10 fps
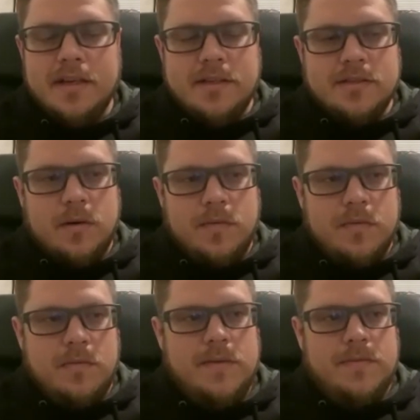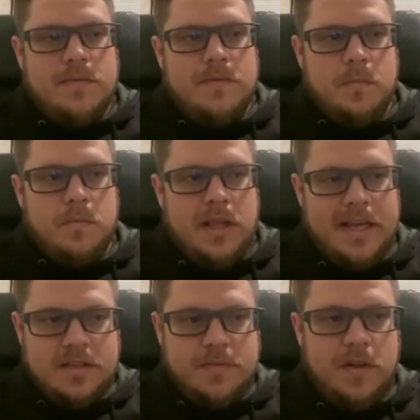So if the
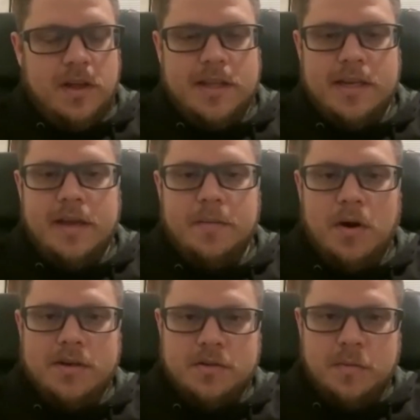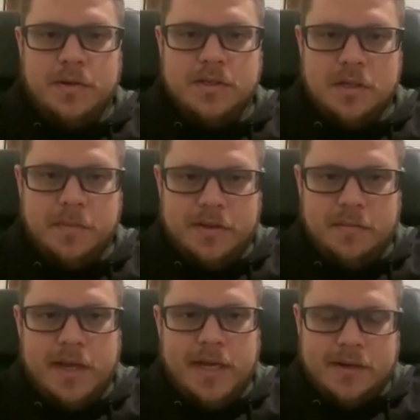lake's flooded, that water is going to push up on the
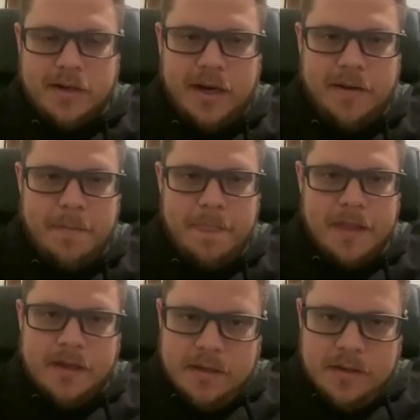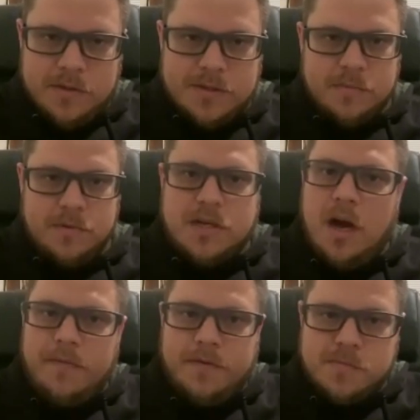bank, right? Which
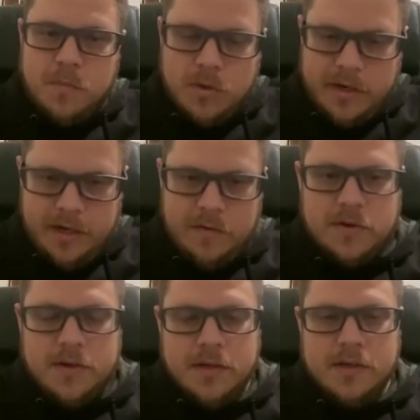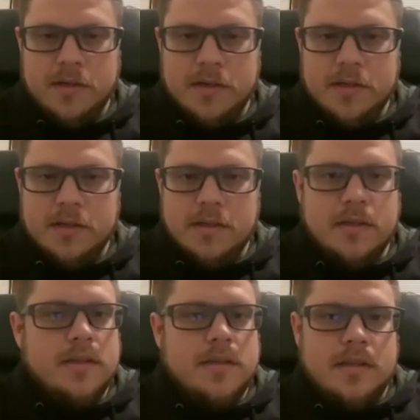offers more cover.
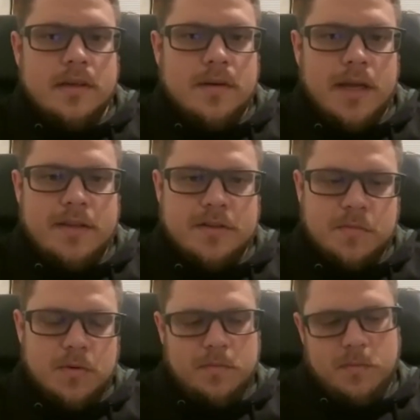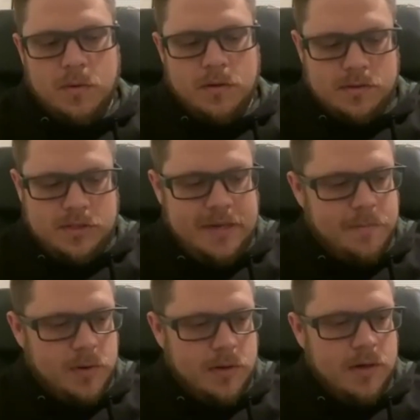Okay, there's more
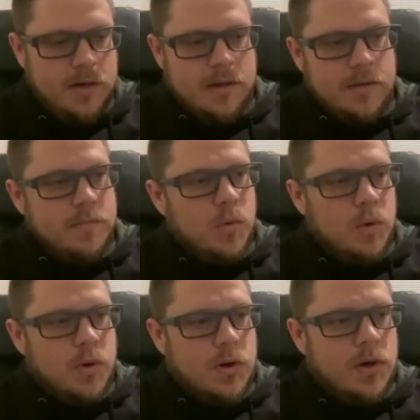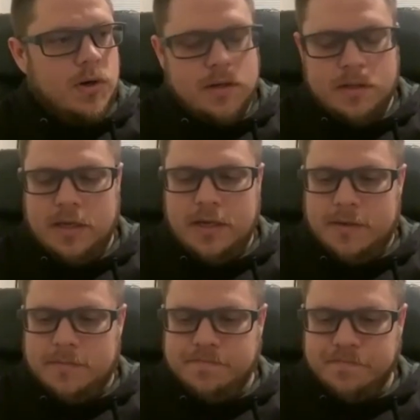timber, more I
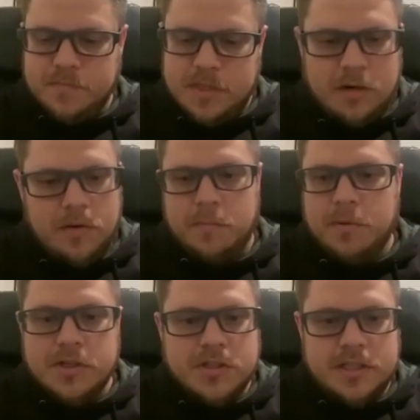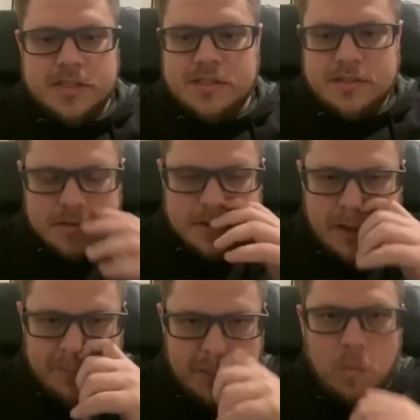don't know, bushes,
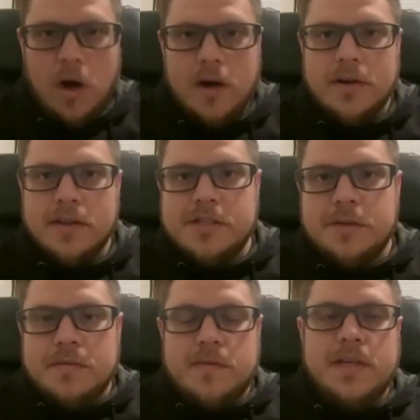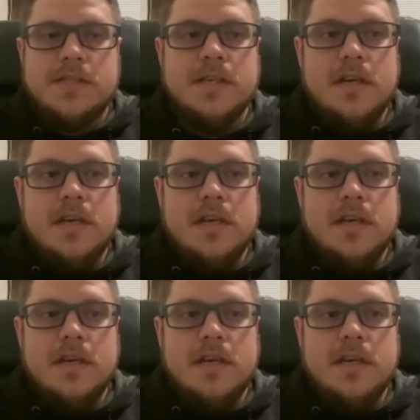stuff in the water that you can fish.